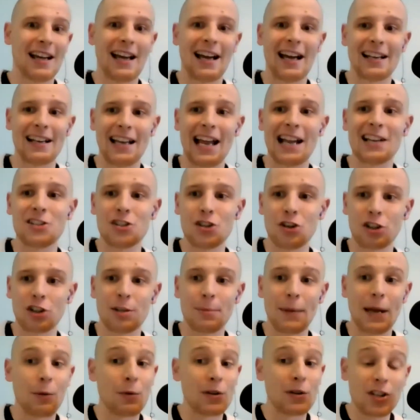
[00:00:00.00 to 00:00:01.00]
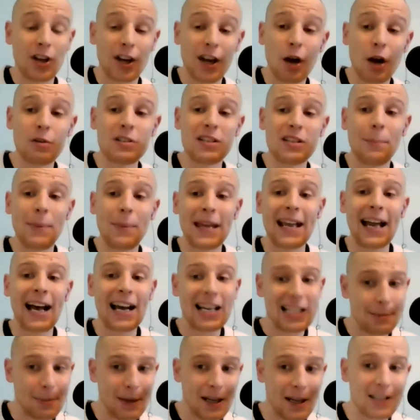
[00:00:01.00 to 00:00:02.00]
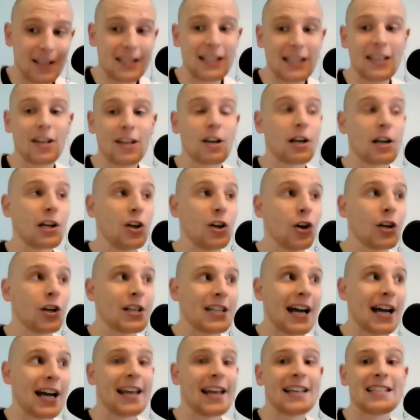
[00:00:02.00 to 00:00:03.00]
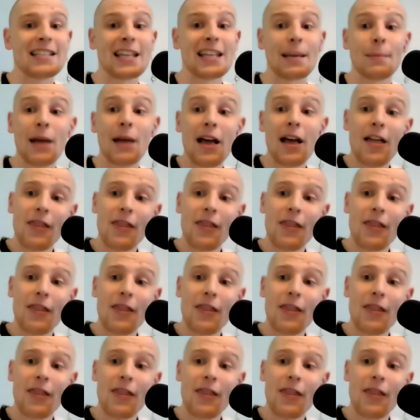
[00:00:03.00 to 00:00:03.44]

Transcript: and shut them out, which I know is a big ask because City are a good attacking team,